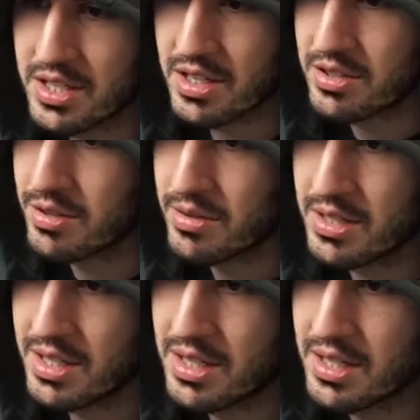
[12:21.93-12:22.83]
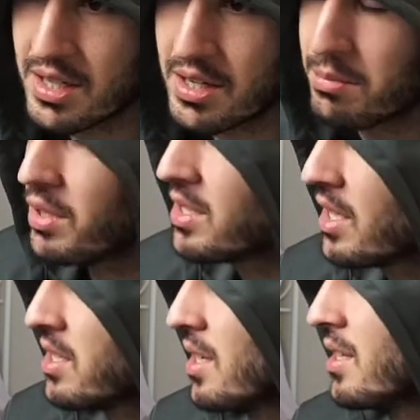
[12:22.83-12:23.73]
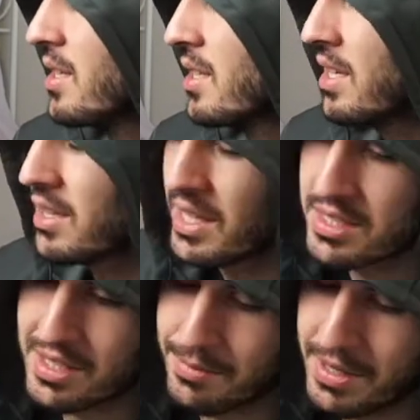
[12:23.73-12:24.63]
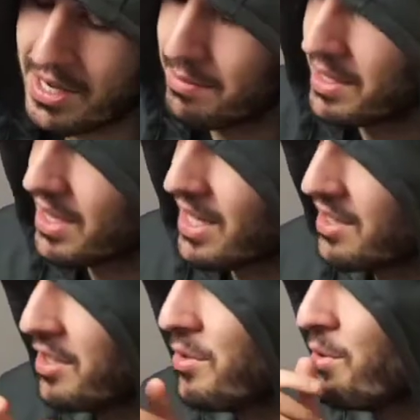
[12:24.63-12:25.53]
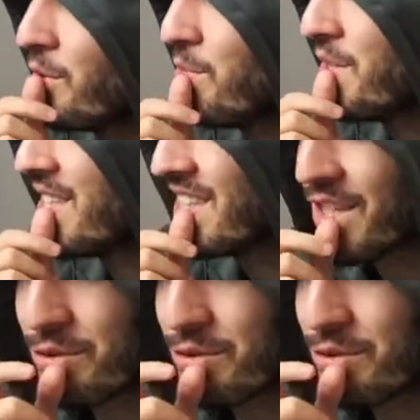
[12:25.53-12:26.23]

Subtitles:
y'all tuning in. Appreciate y'all listening. Hit that sub, comment, like the YouTube shit. This